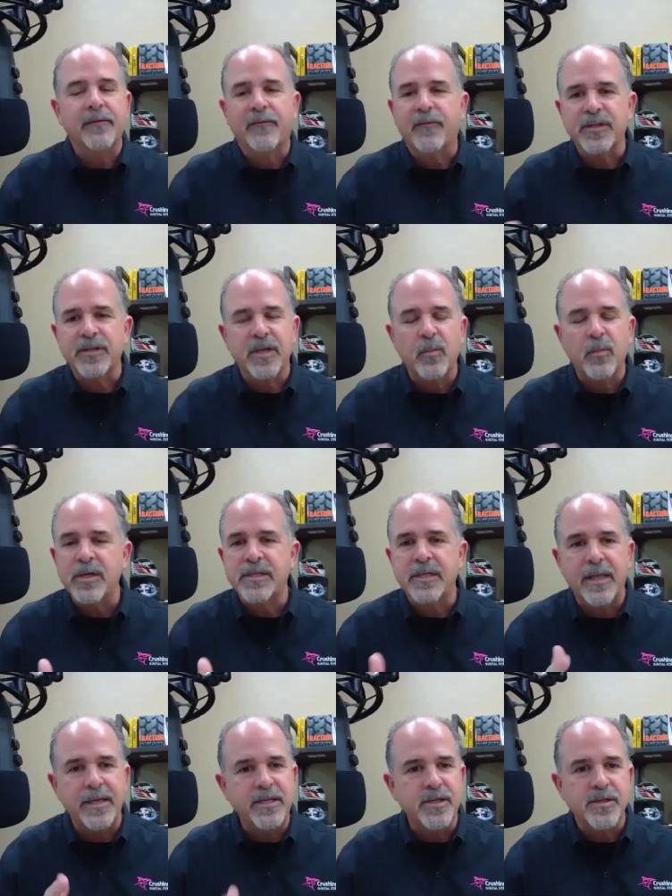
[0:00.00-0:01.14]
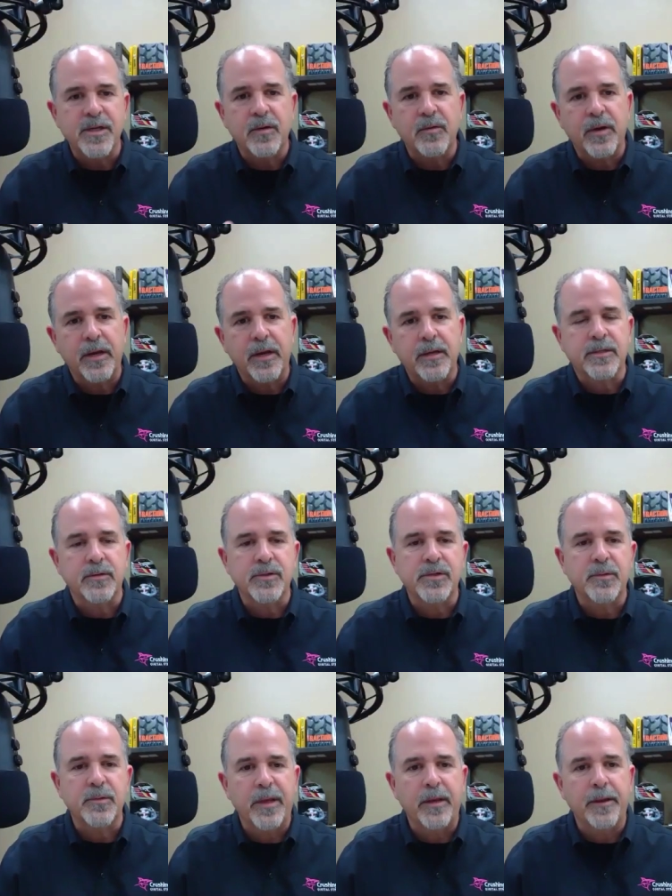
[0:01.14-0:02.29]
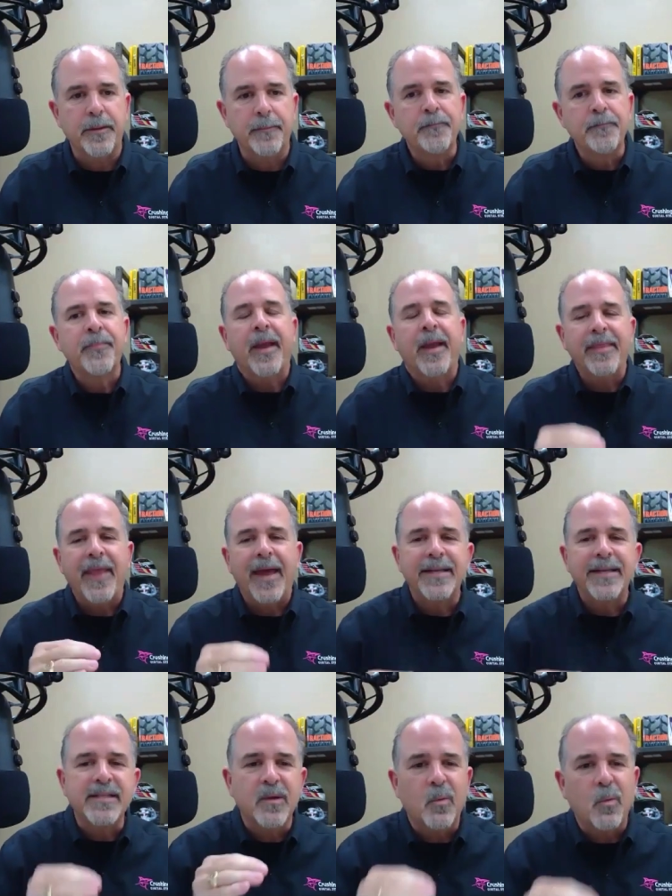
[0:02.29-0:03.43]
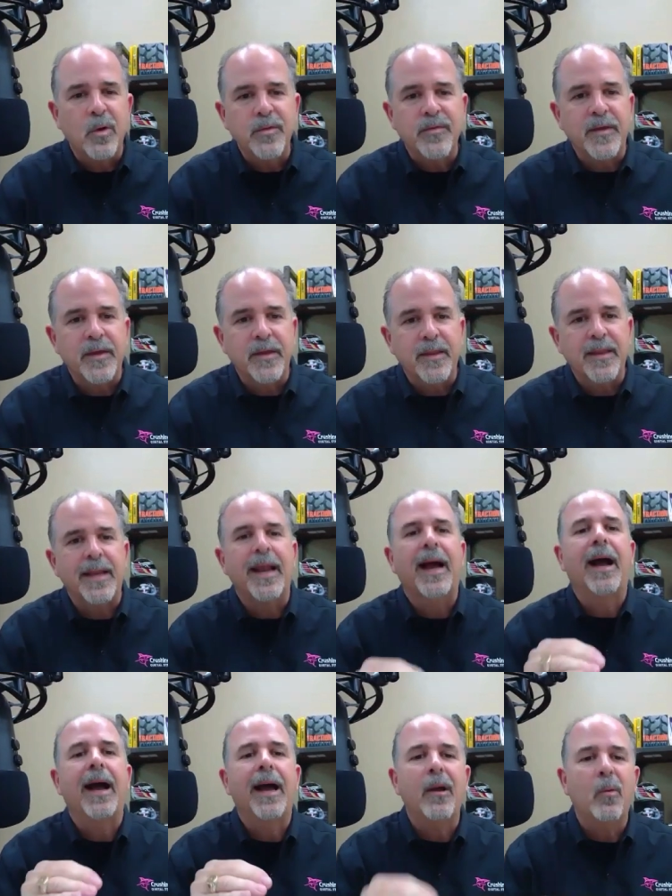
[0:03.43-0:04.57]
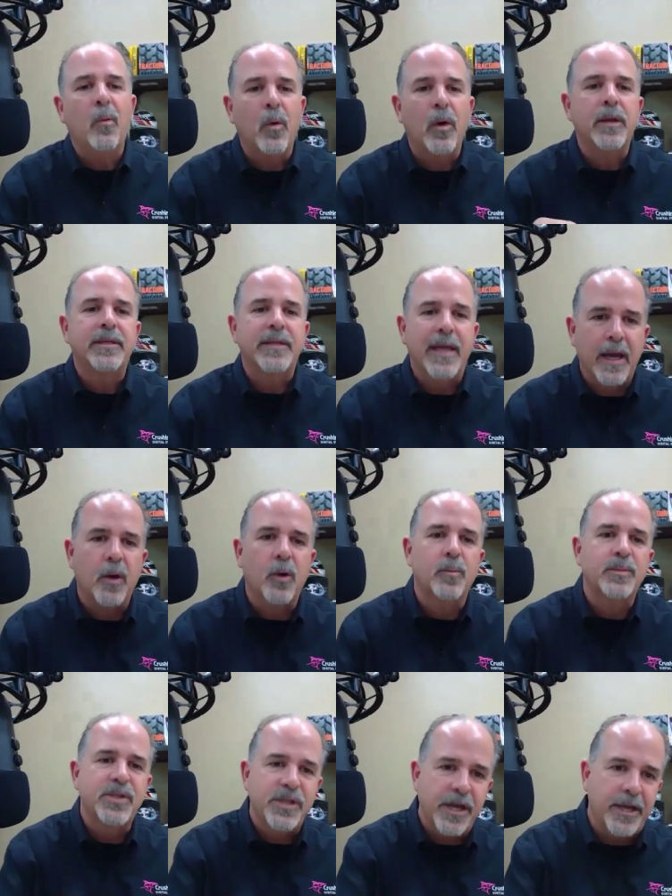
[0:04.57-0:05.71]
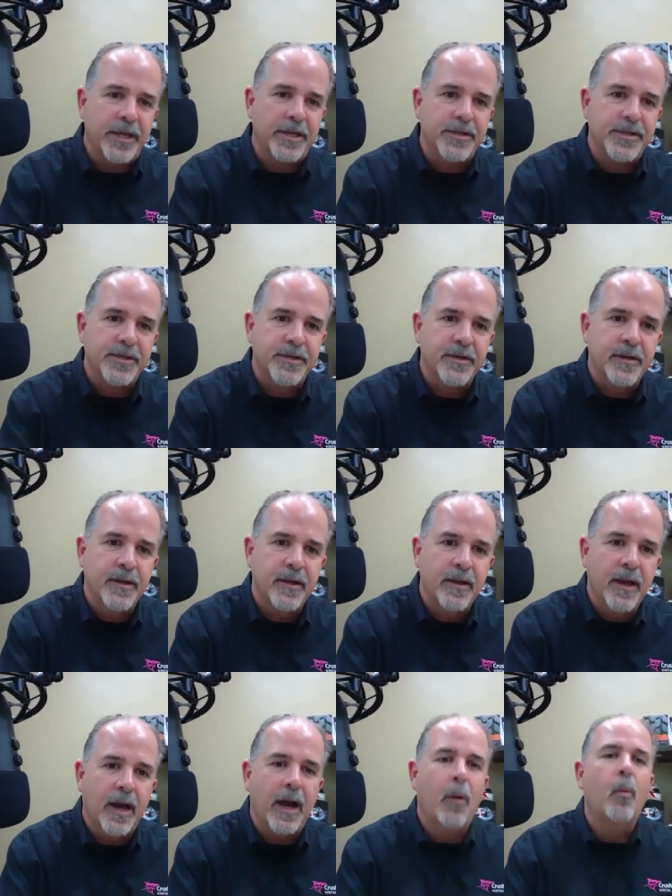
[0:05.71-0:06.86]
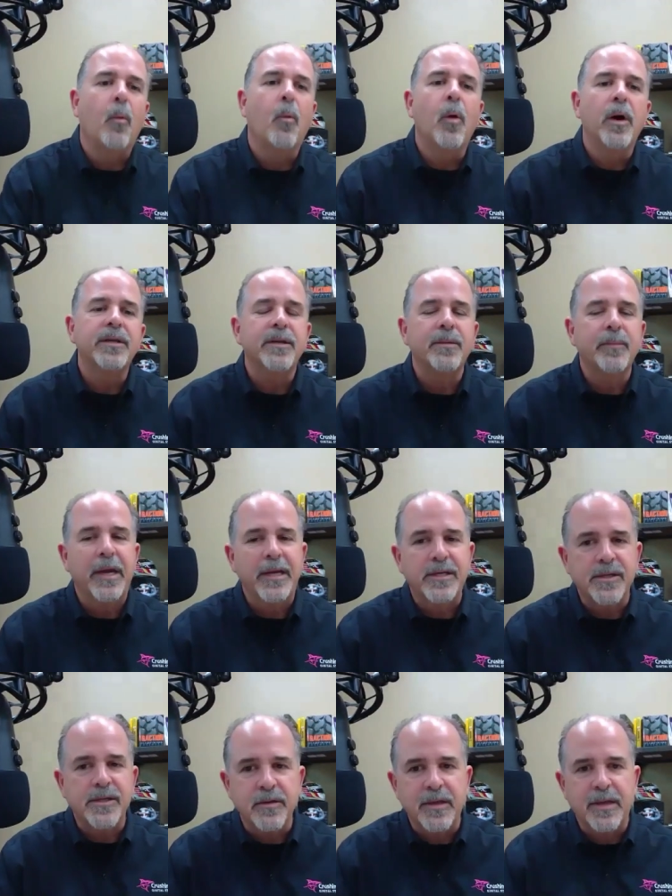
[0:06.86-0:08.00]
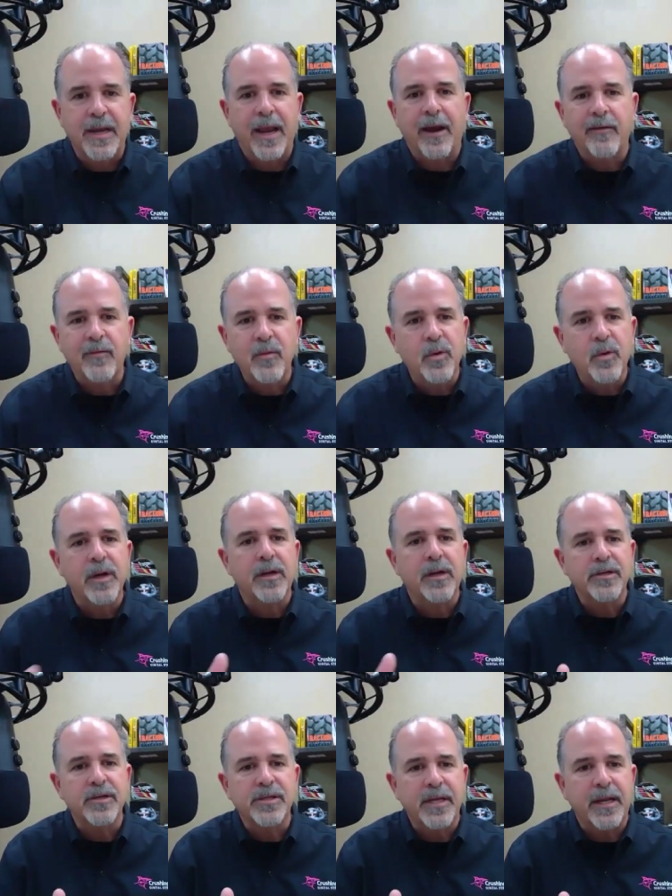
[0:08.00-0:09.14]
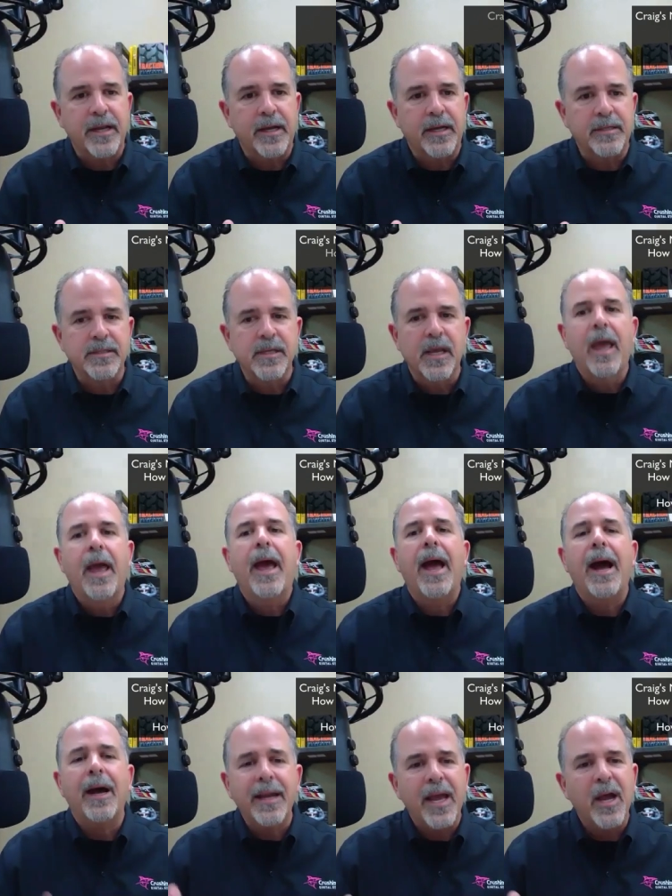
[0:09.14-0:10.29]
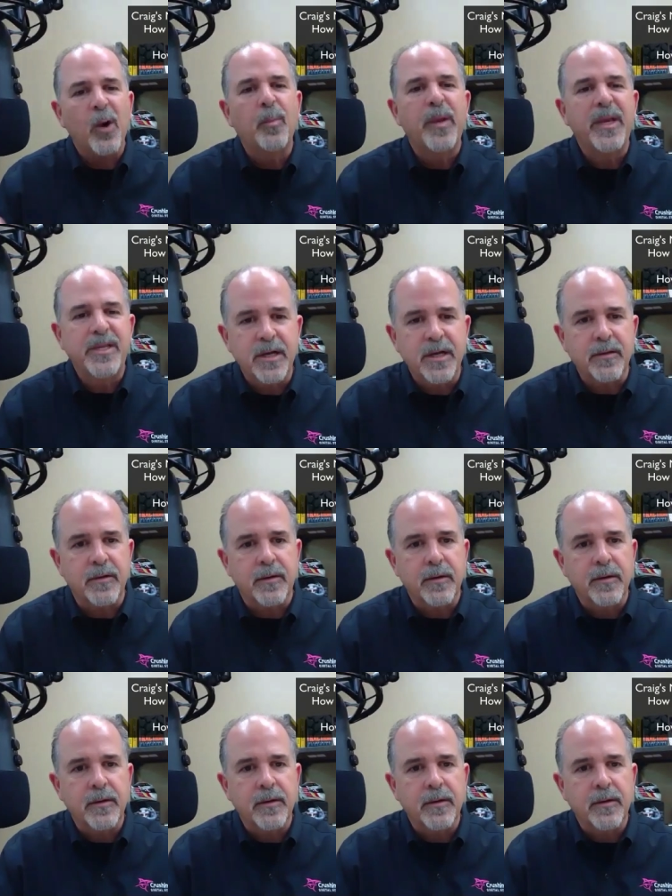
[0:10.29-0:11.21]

for some reason they just don't get on social media. And that's the one thing that I want to help change. I want to make sure that everyone understands how to help each other.